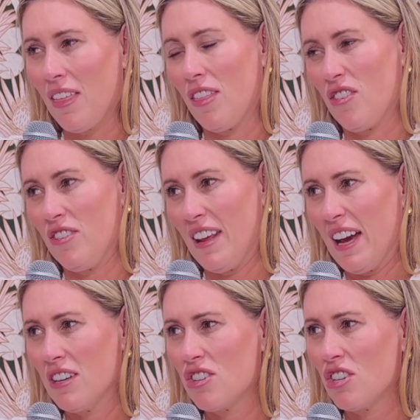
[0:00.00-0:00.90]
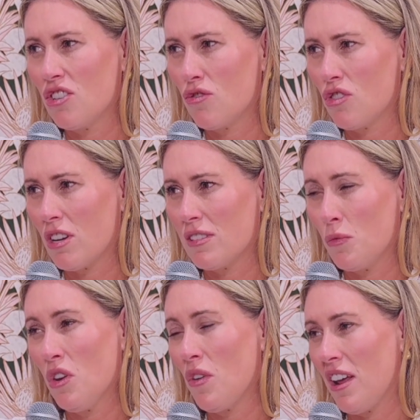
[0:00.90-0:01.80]
that their dad should, because
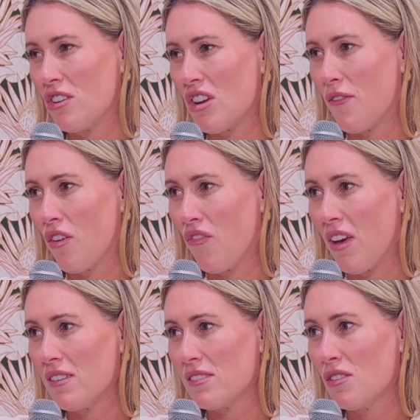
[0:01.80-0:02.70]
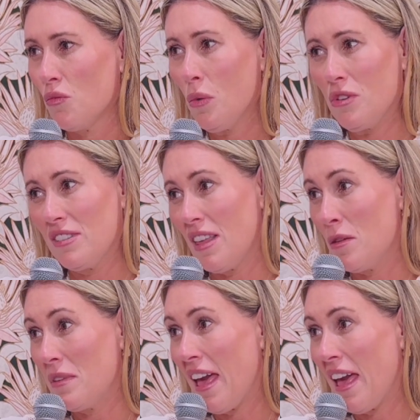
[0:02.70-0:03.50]
we don't know how to shave our face. We would just send them to